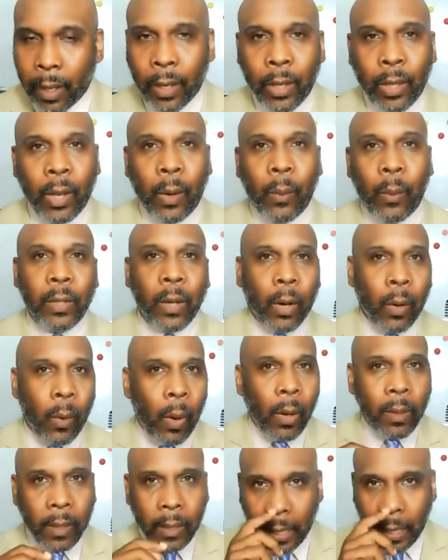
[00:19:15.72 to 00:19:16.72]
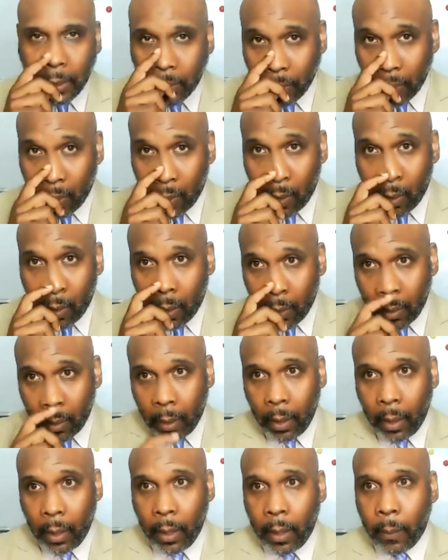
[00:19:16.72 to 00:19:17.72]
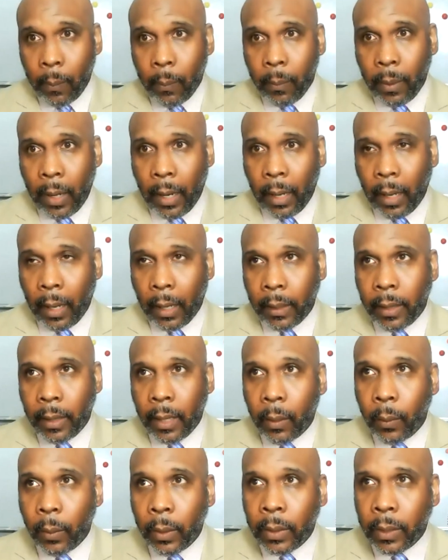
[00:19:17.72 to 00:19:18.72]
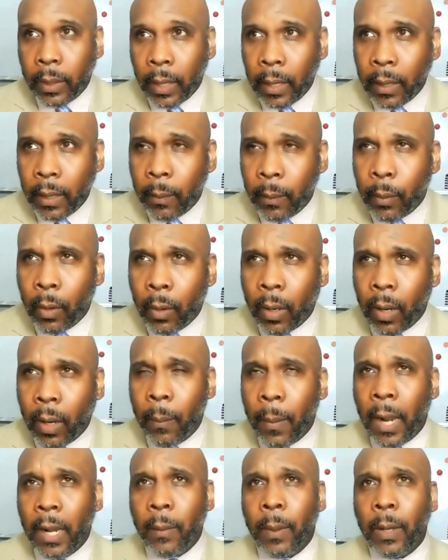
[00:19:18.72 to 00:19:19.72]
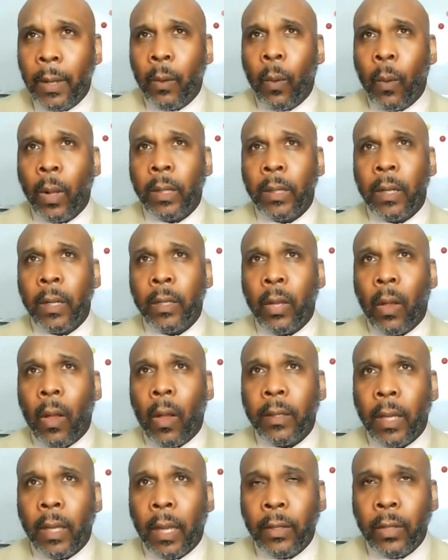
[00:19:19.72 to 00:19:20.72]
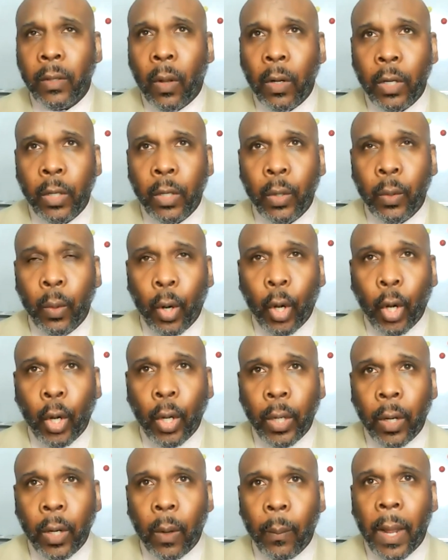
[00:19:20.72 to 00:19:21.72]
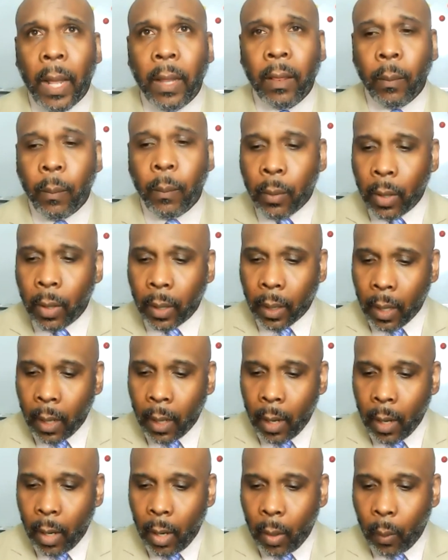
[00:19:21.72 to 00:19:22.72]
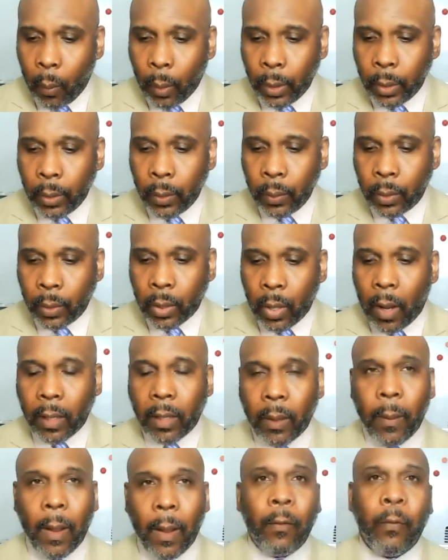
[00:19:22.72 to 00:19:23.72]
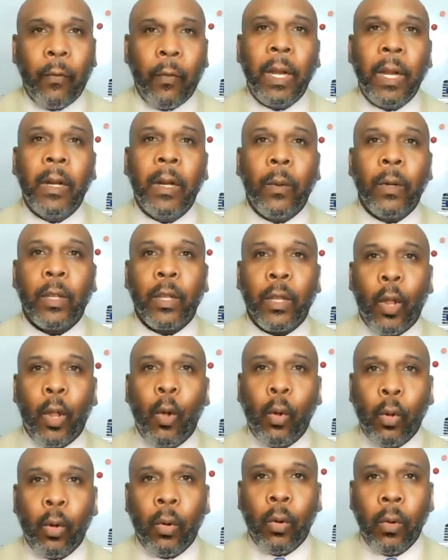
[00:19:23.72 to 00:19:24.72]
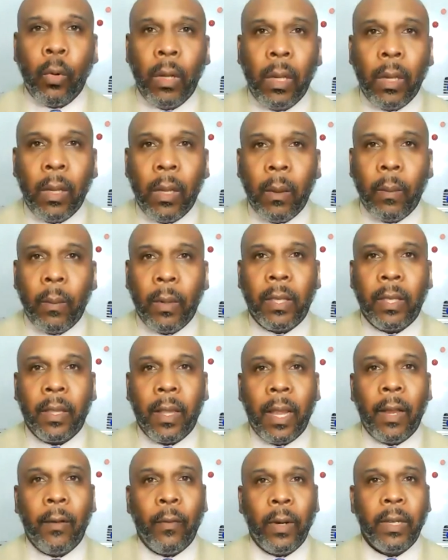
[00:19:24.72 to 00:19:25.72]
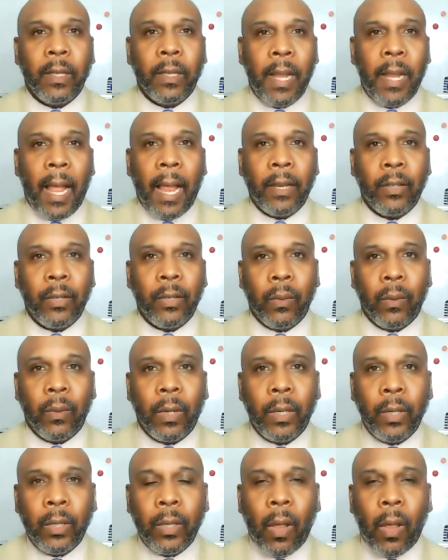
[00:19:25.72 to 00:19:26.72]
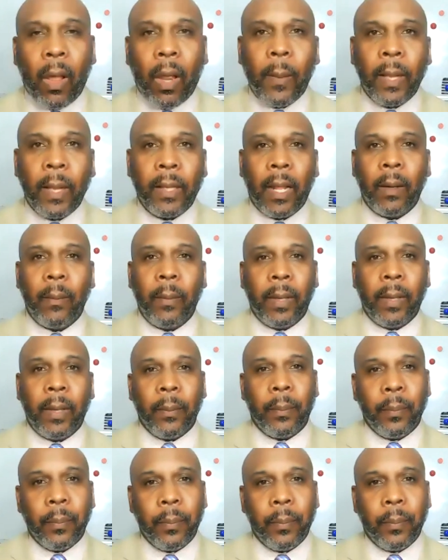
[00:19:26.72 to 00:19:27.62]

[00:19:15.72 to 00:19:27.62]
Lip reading: There was a quote that I saw, I think it was in the book, or it might have been in one of the talks I saw you do earlier about the book, where you talked about freedom was local, but slavery is national. Can you talk about that a bit?